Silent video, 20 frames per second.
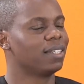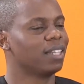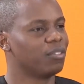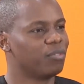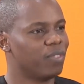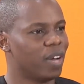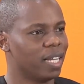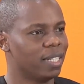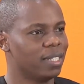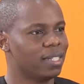
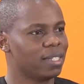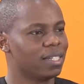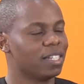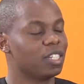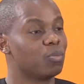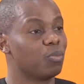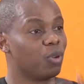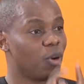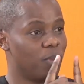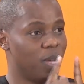funds is
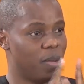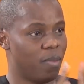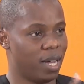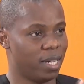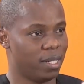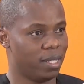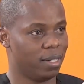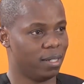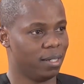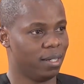
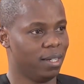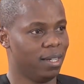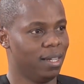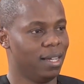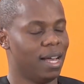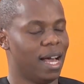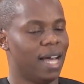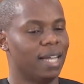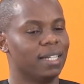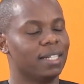problematic.
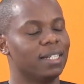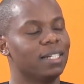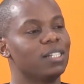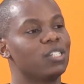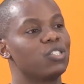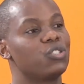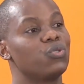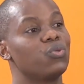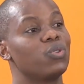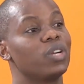And it
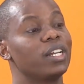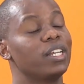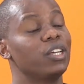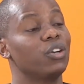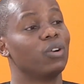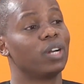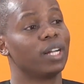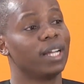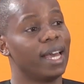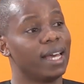needs to
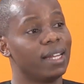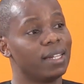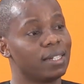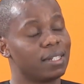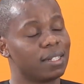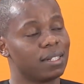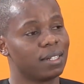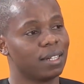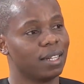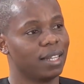
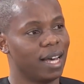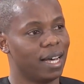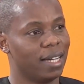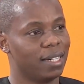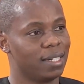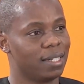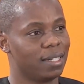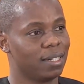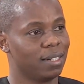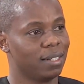reorient
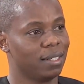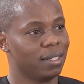that